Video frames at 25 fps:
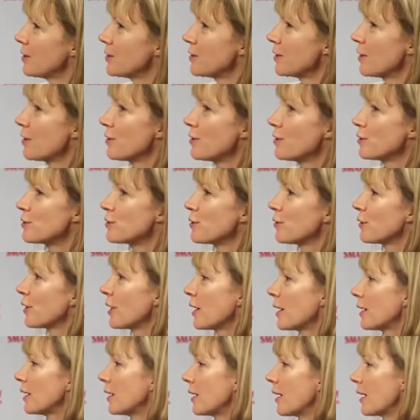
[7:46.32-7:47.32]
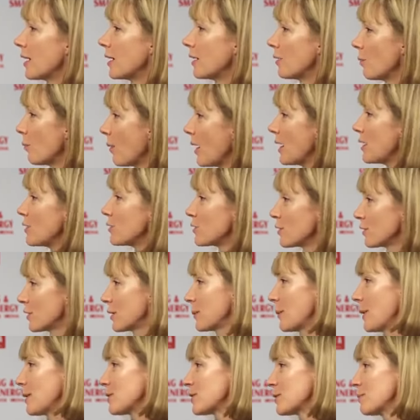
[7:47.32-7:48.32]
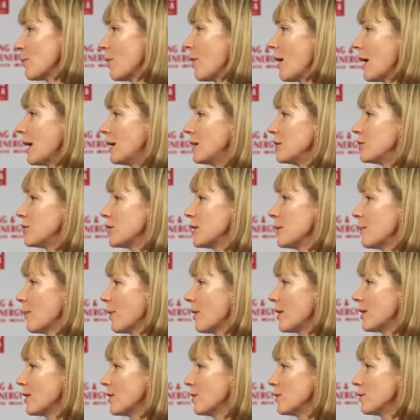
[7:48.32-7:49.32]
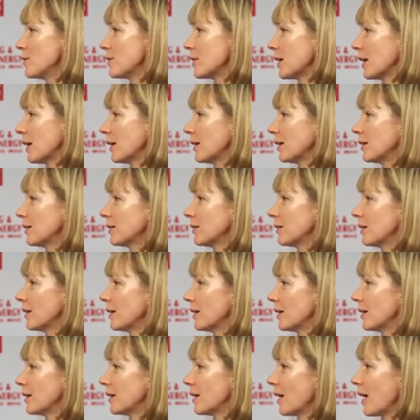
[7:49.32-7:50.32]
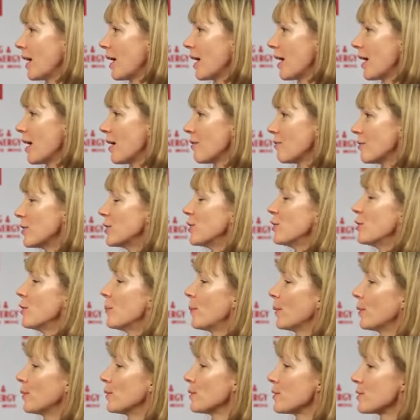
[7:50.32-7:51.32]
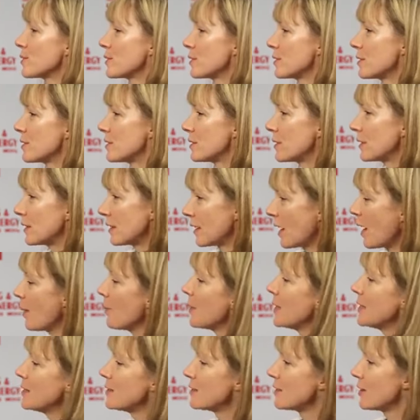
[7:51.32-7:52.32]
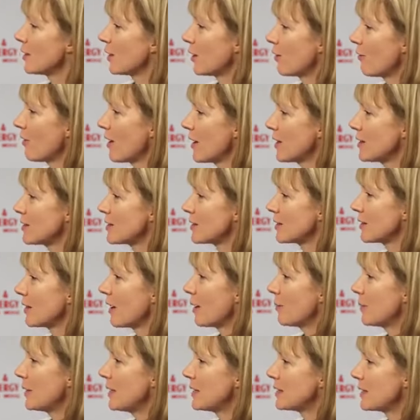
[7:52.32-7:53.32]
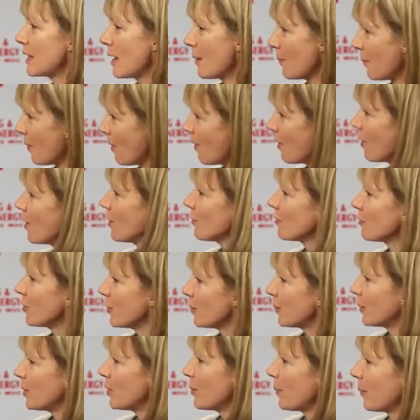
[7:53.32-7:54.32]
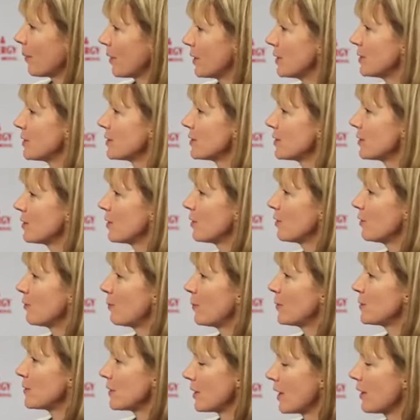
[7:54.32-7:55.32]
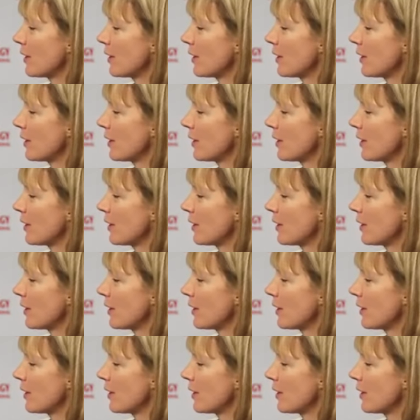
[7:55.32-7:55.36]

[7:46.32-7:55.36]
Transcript: So you're talking, in a way, you're talking about smart energy by using renewables to come into the grid. I mean, is that part of the blueprint that you put